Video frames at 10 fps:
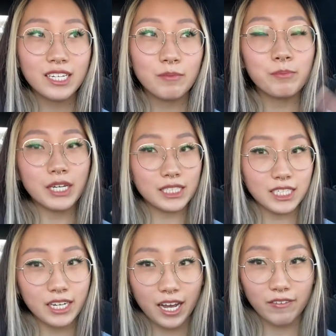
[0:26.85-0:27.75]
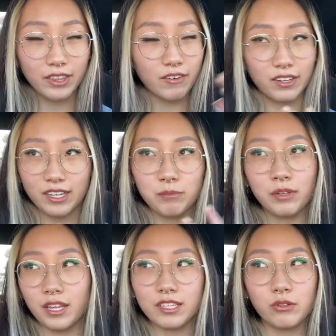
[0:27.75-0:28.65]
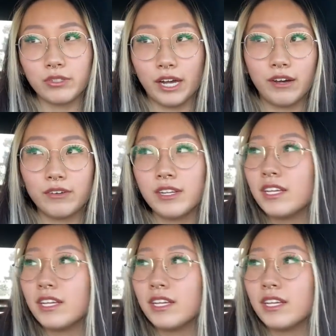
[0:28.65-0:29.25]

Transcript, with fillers: but it didn't have it. They were like completely sold out.